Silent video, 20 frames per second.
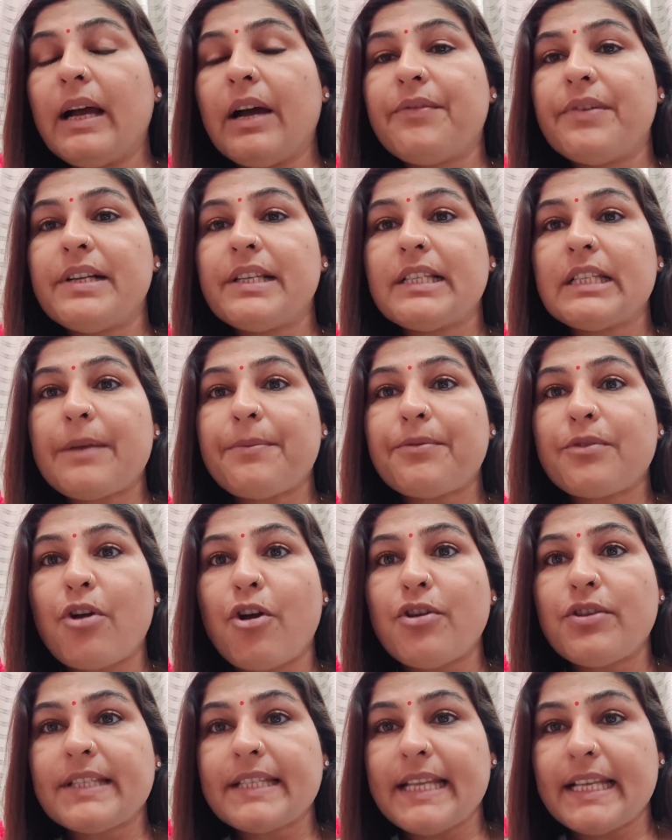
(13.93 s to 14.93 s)
our
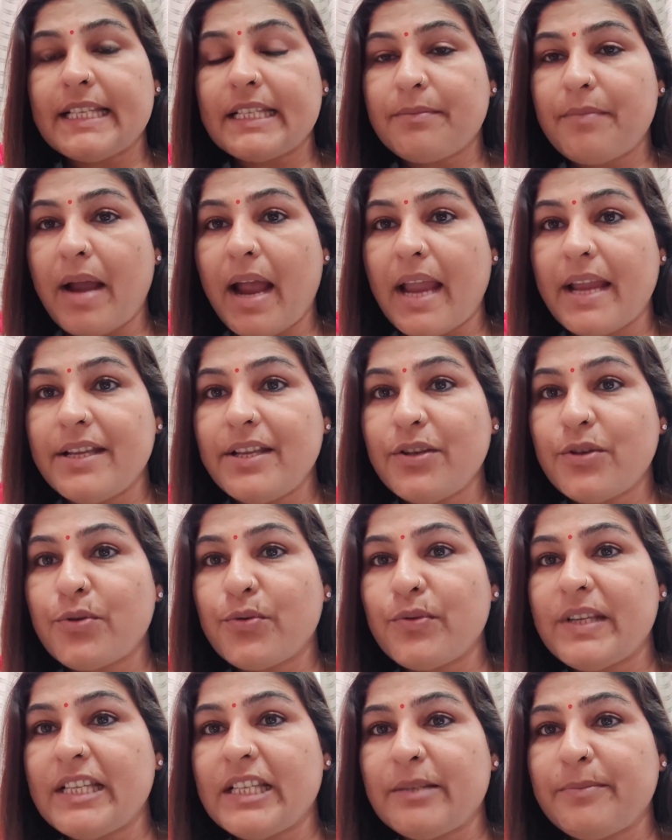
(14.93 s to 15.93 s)
subconscious mind
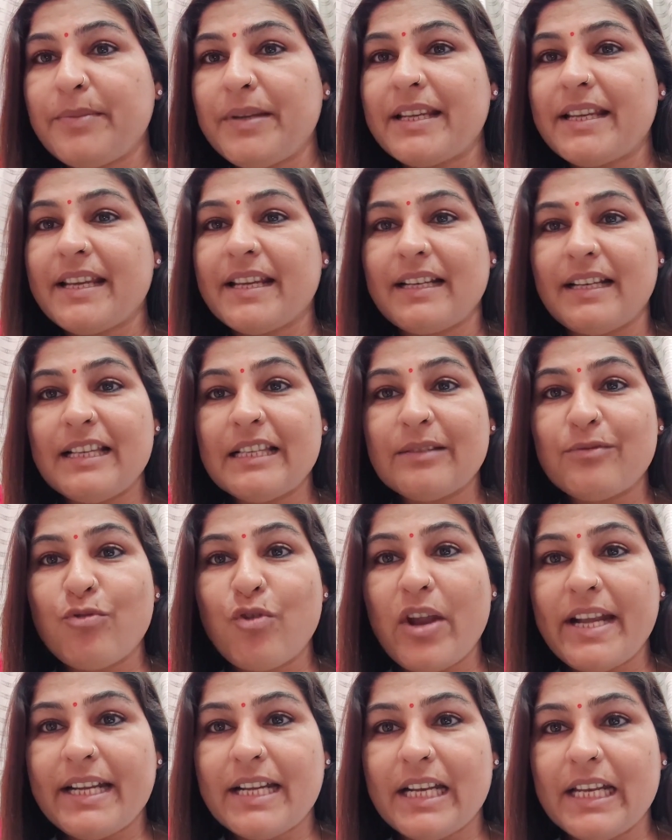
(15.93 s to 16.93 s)
to speak English
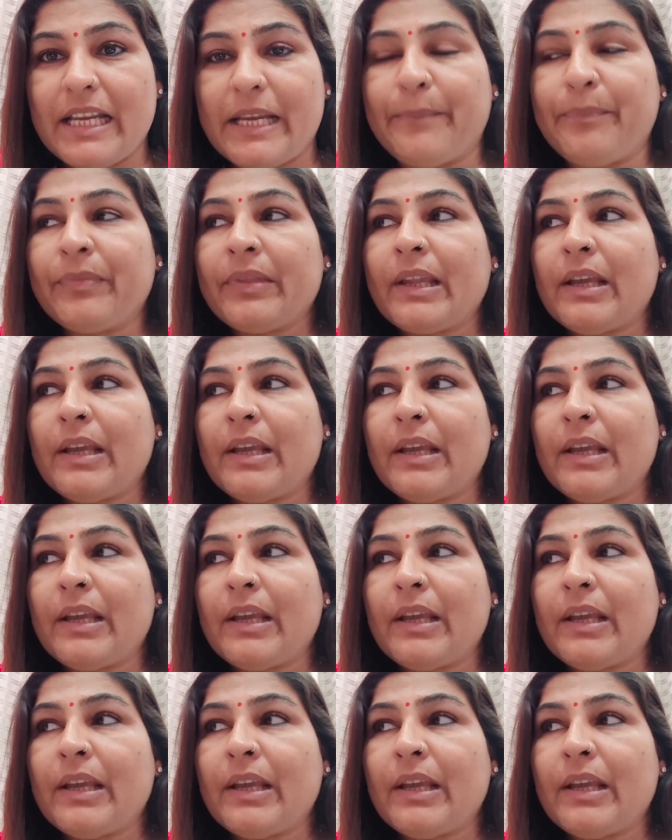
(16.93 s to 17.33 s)
fluently.